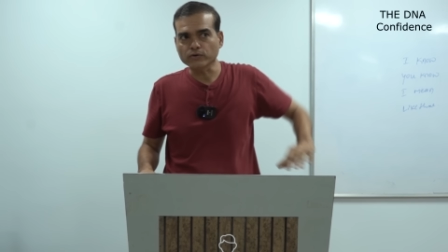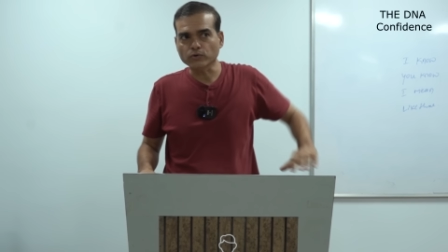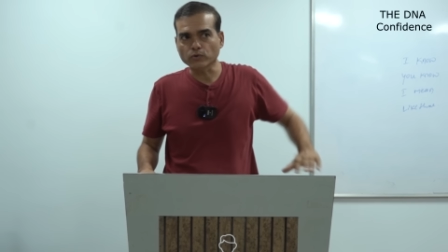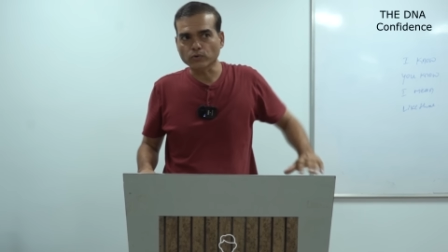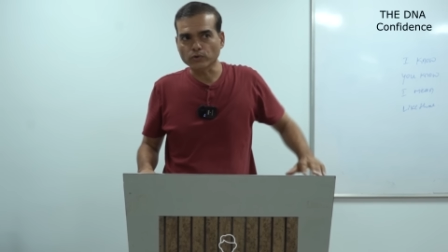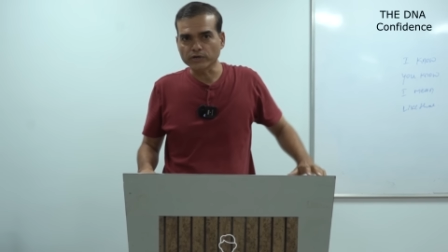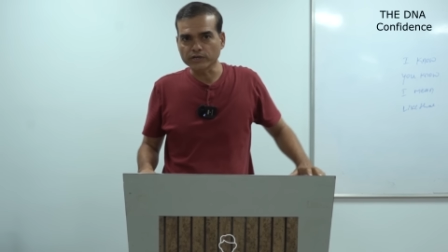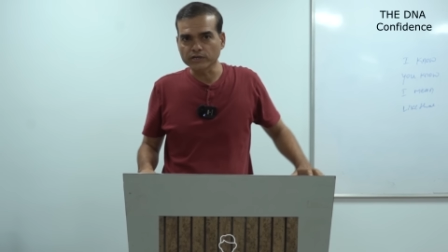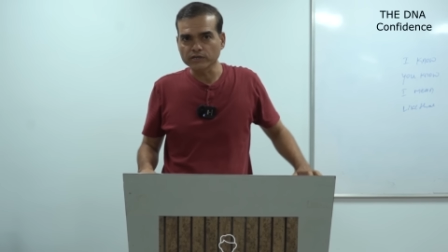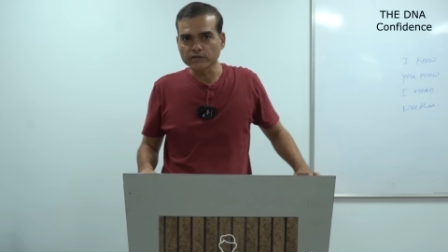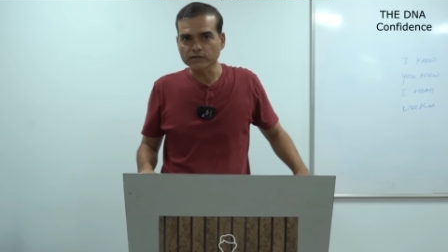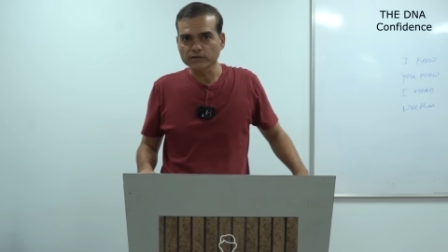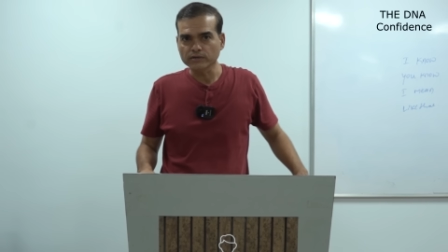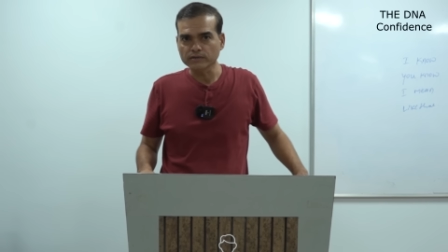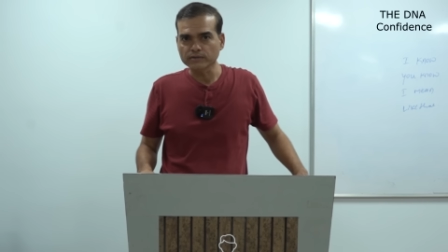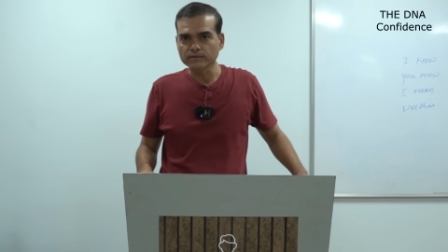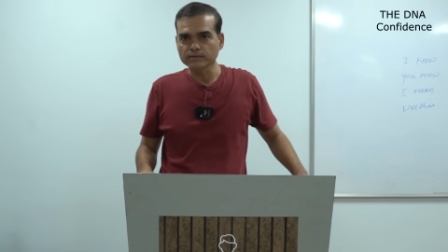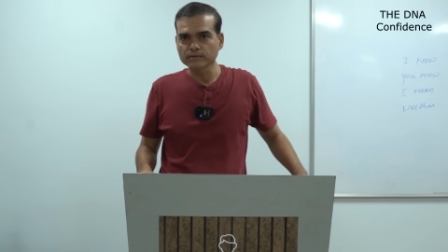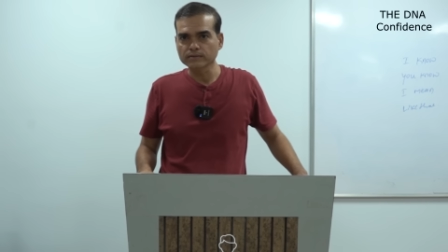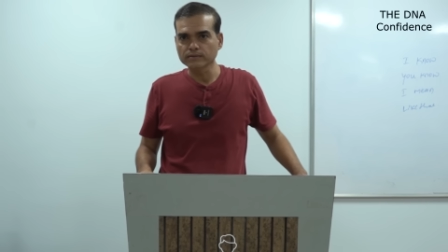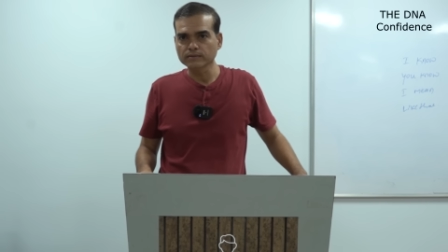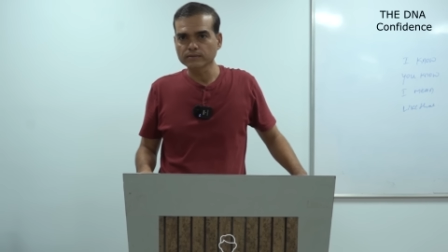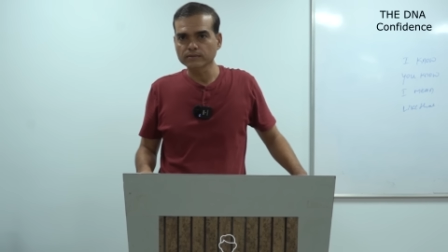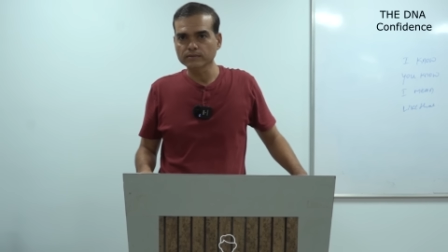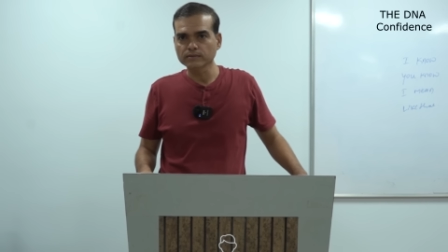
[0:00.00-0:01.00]
old.
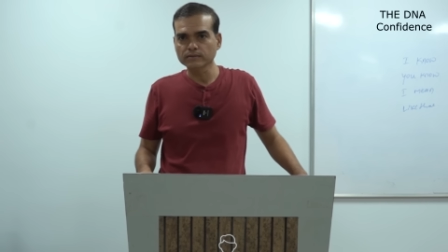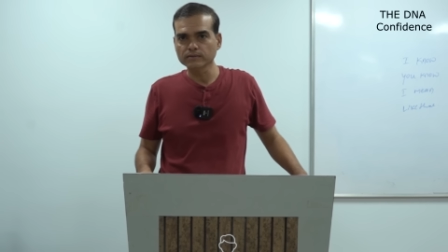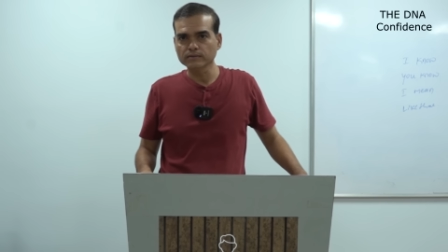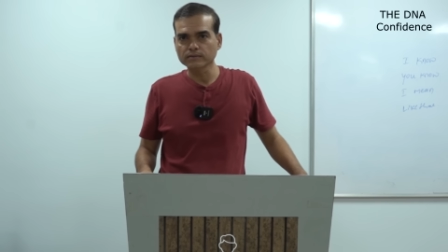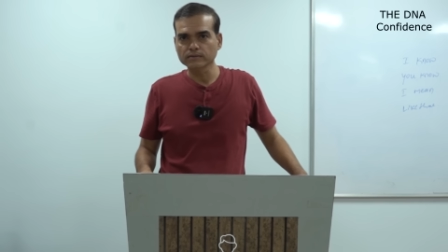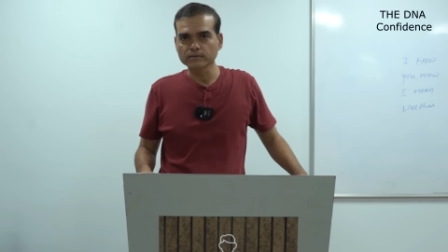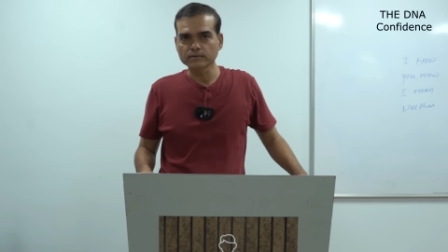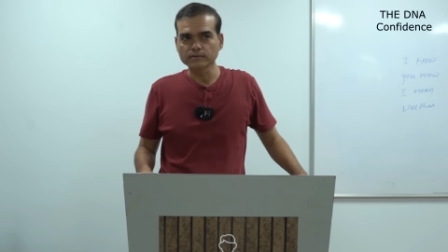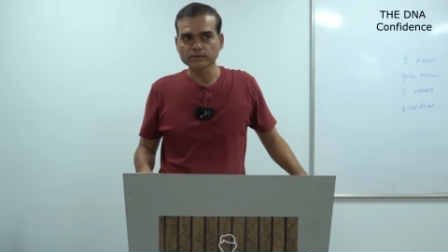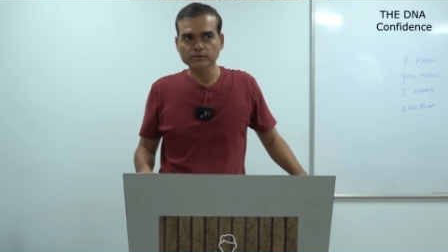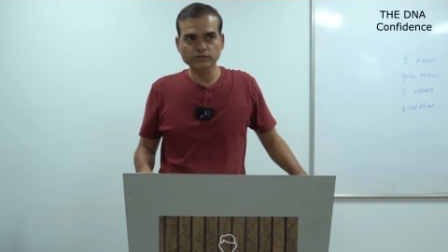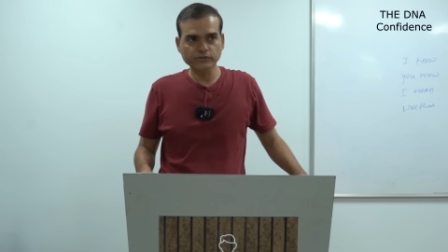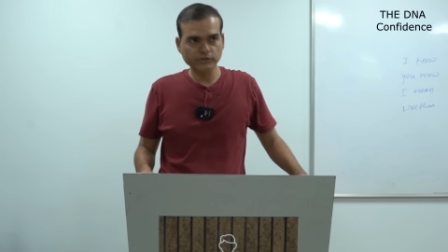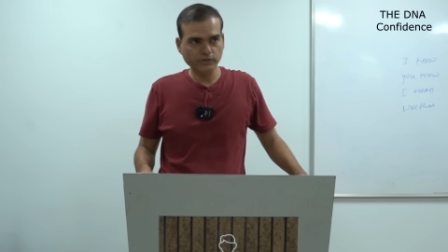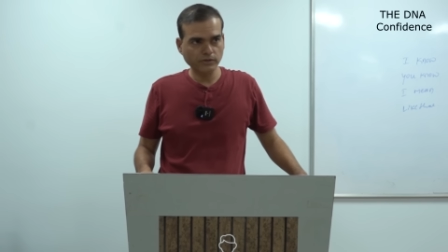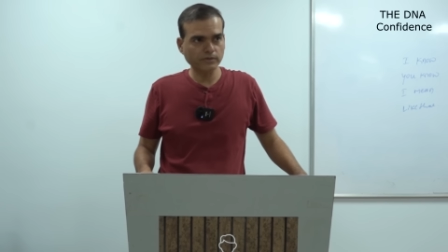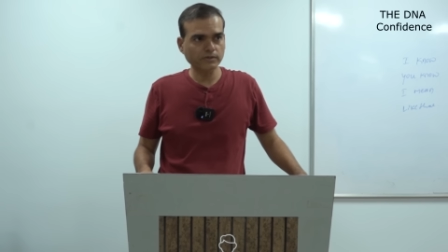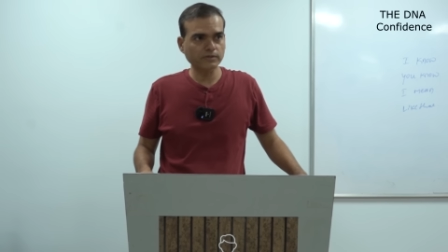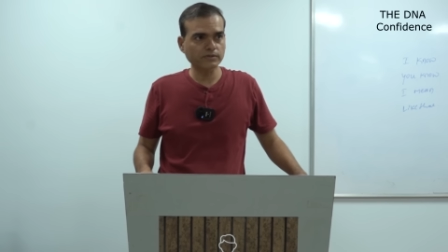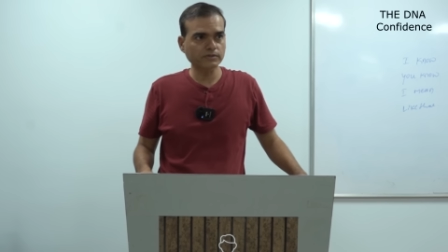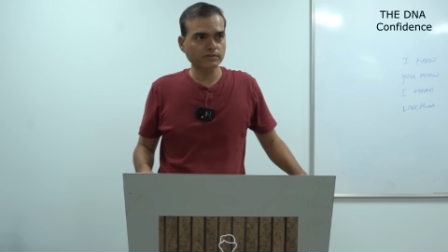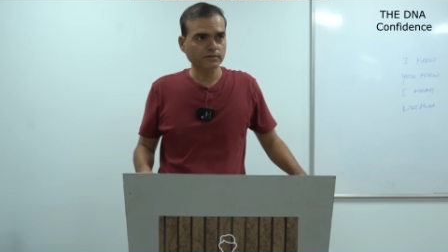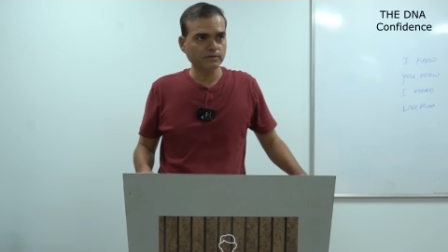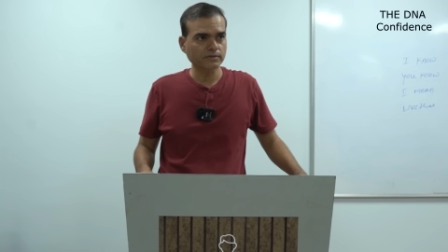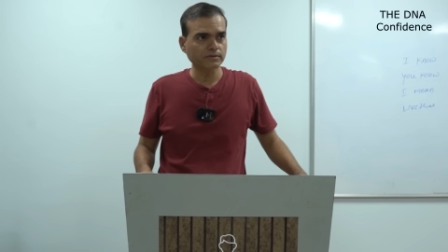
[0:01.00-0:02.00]
Do you know
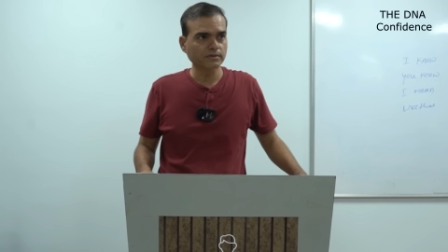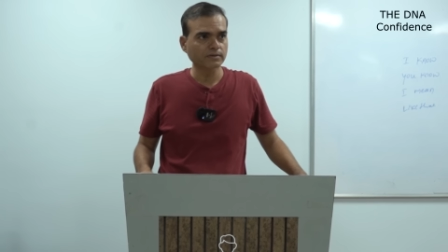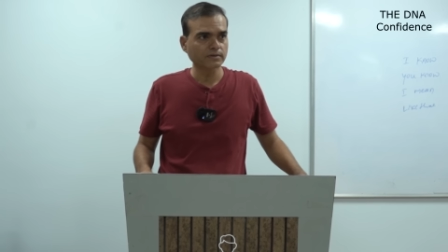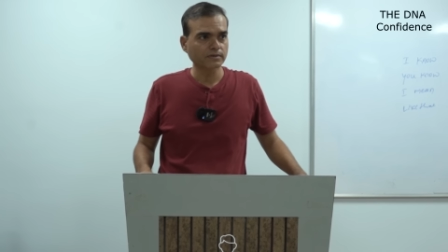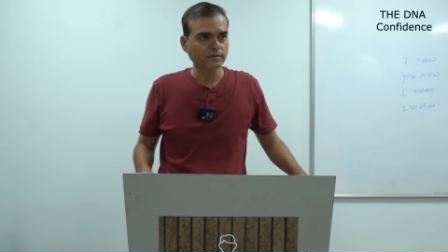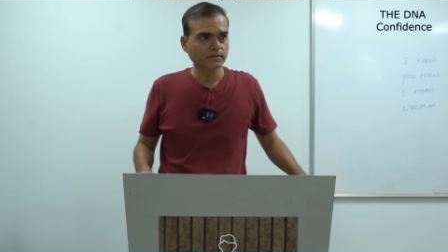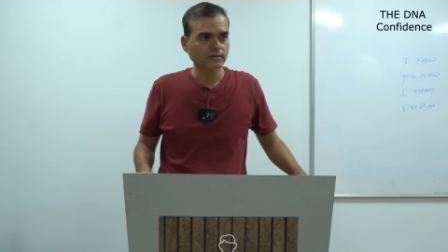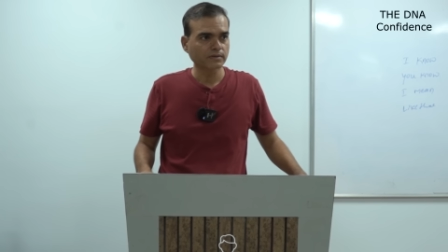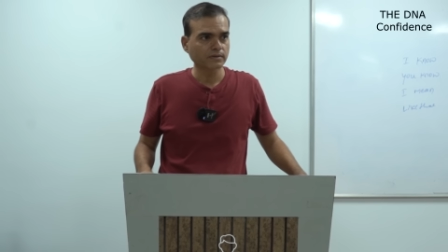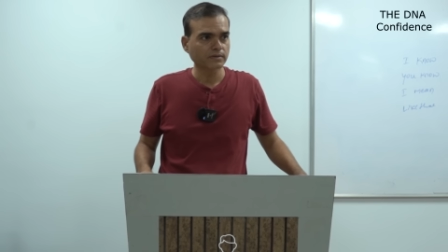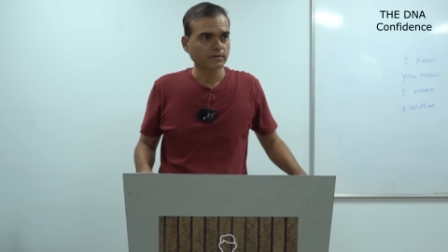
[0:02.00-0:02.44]
this? Yes.